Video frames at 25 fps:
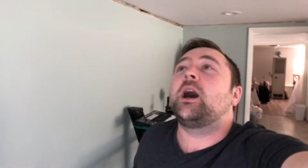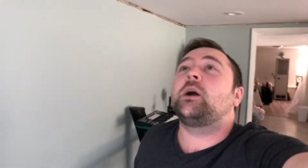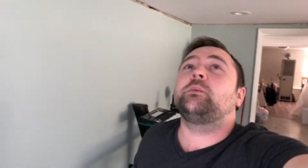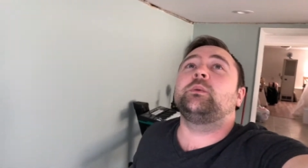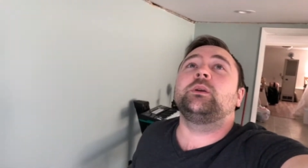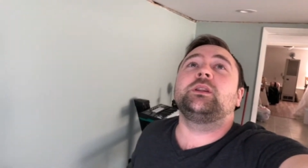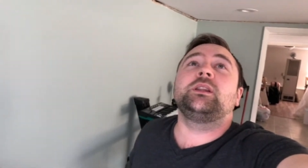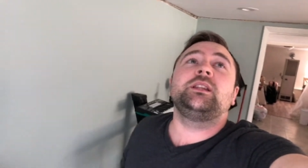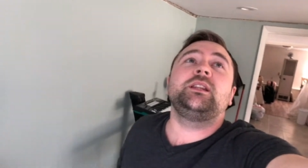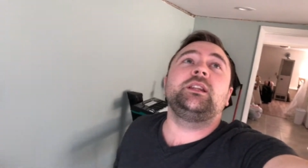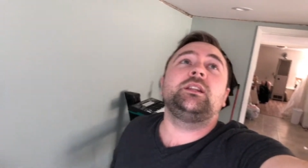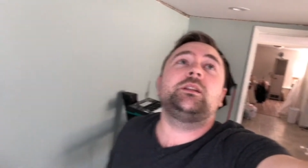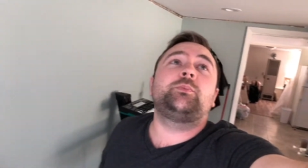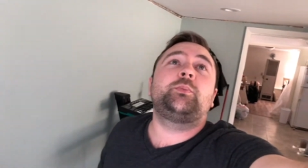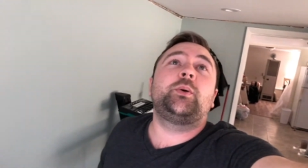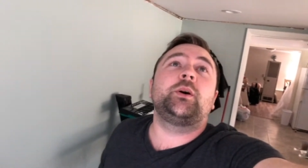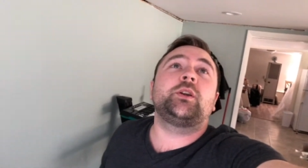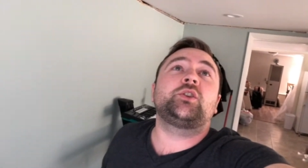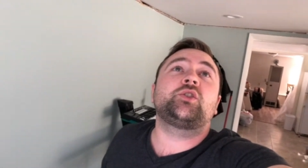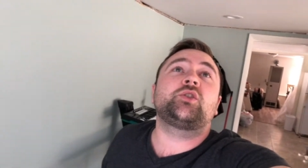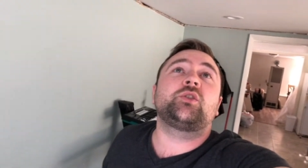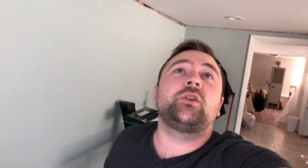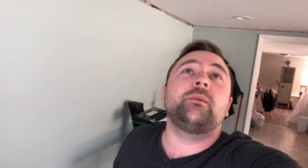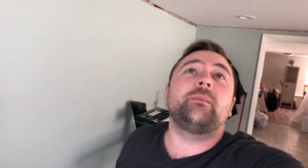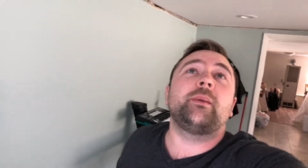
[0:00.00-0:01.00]
I really need to put
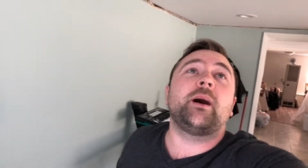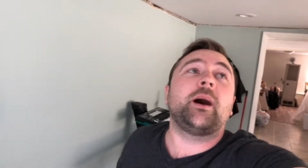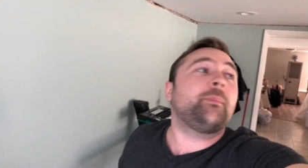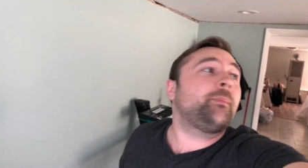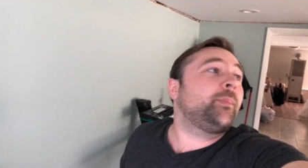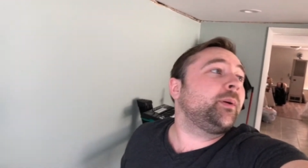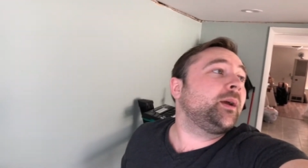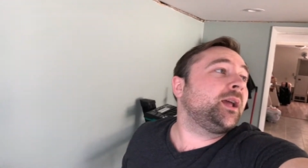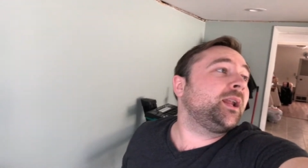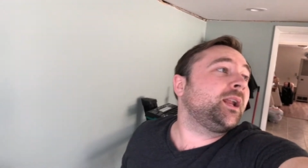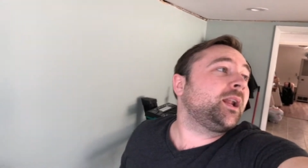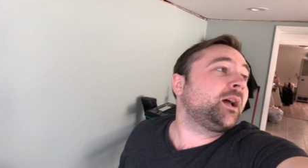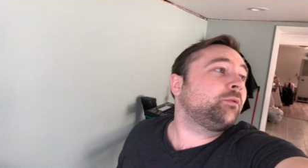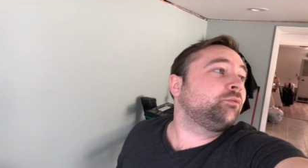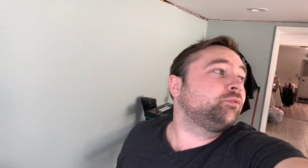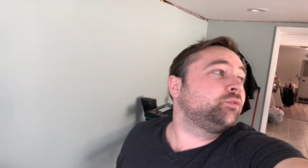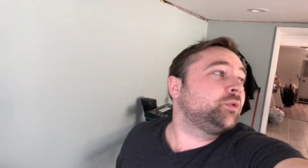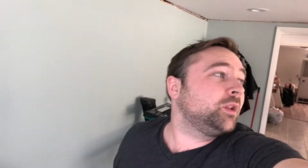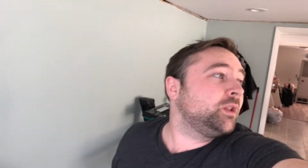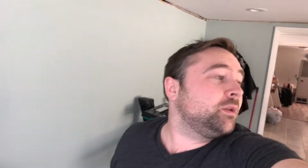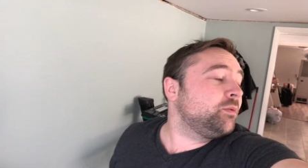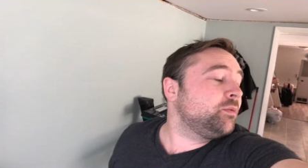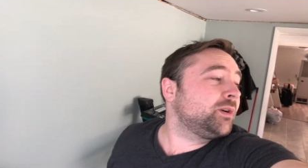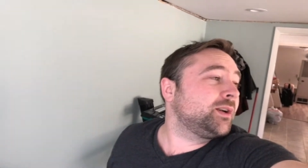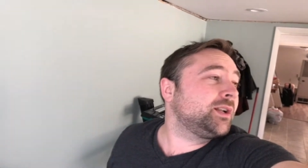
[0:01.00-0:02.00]
trim up, and I
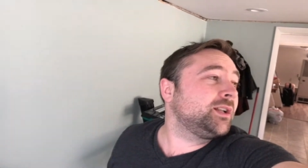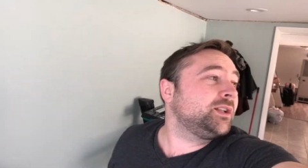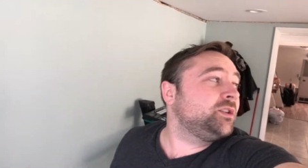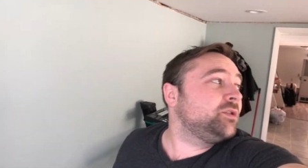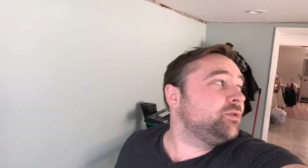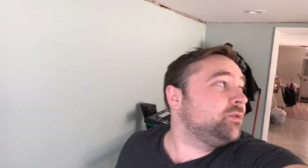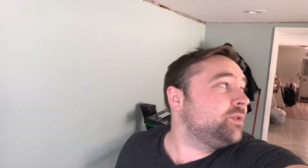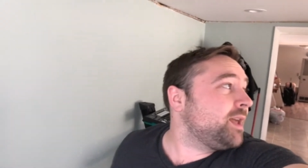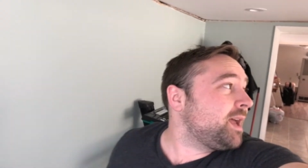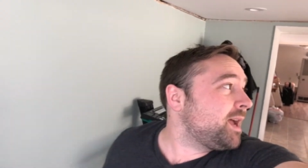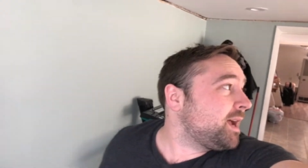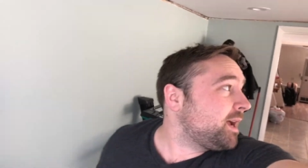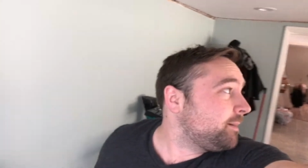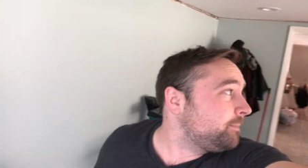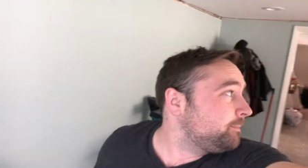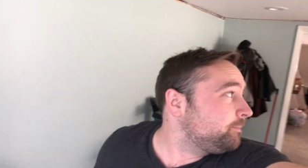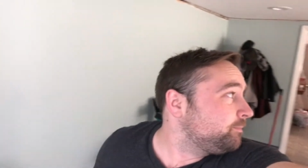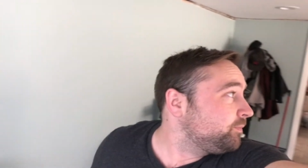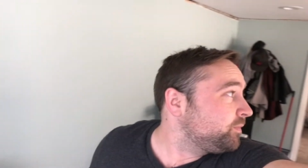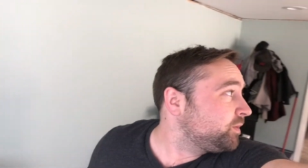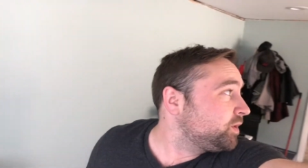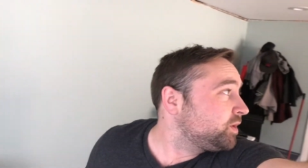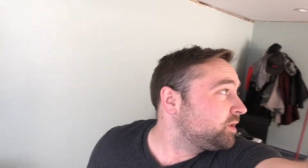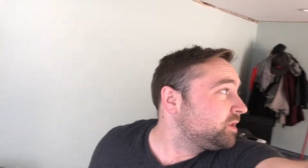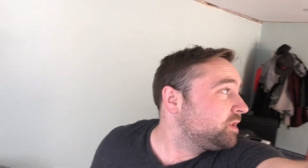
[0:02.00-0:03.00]
really want to do that.
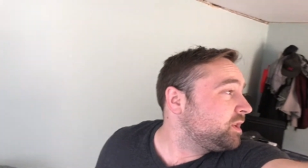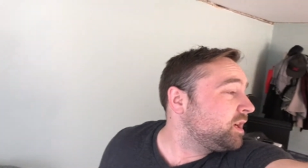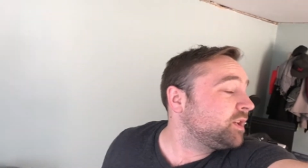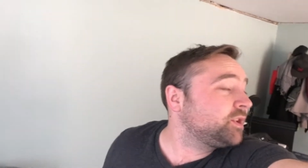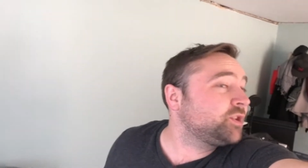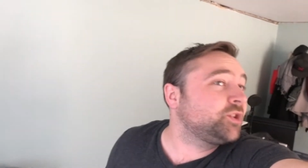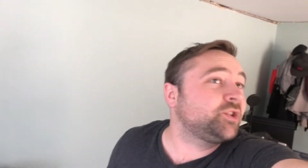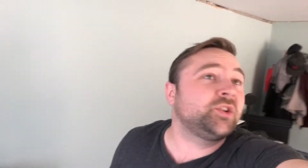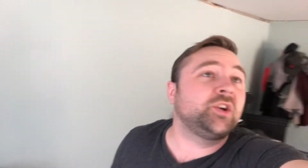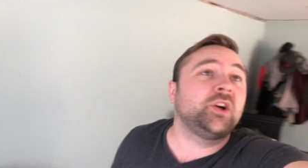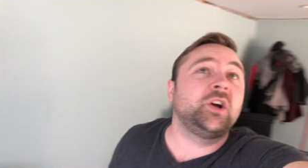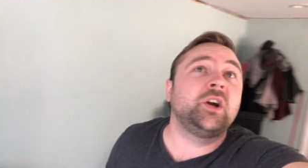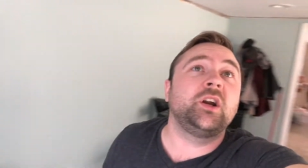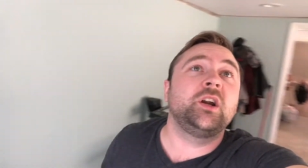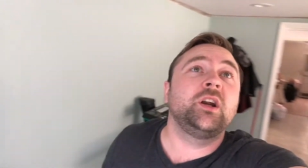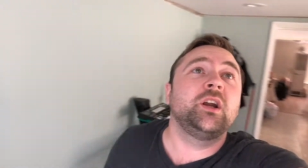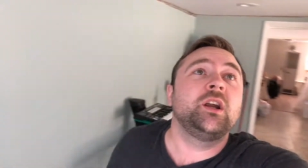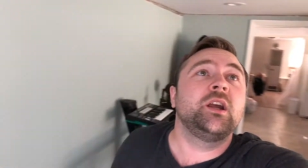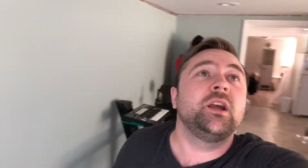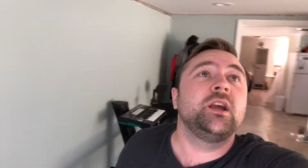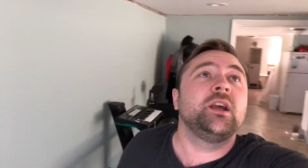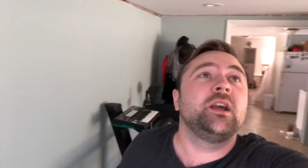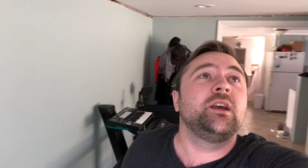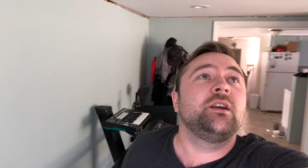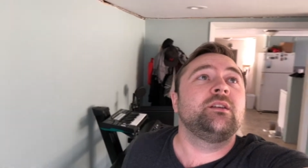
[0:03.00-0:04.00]
I'm just not sure.
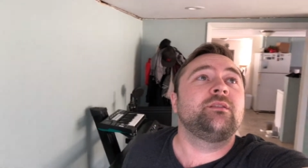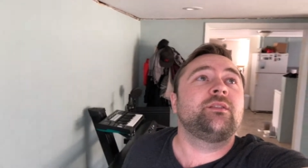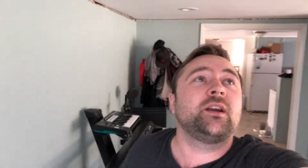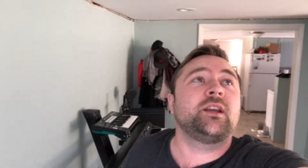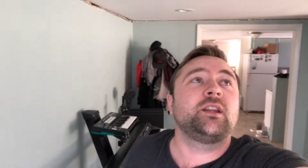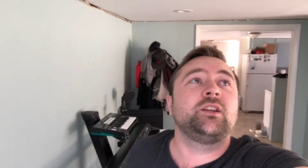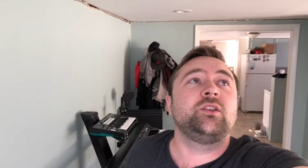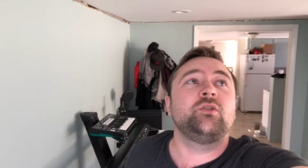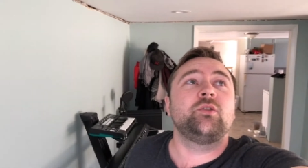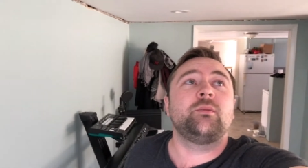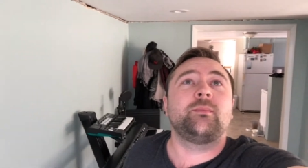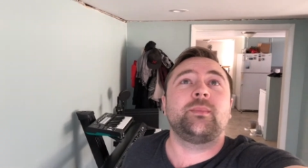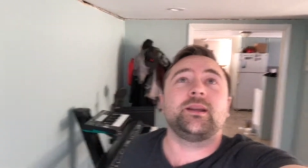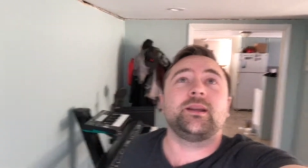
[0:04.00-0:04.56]
I can do it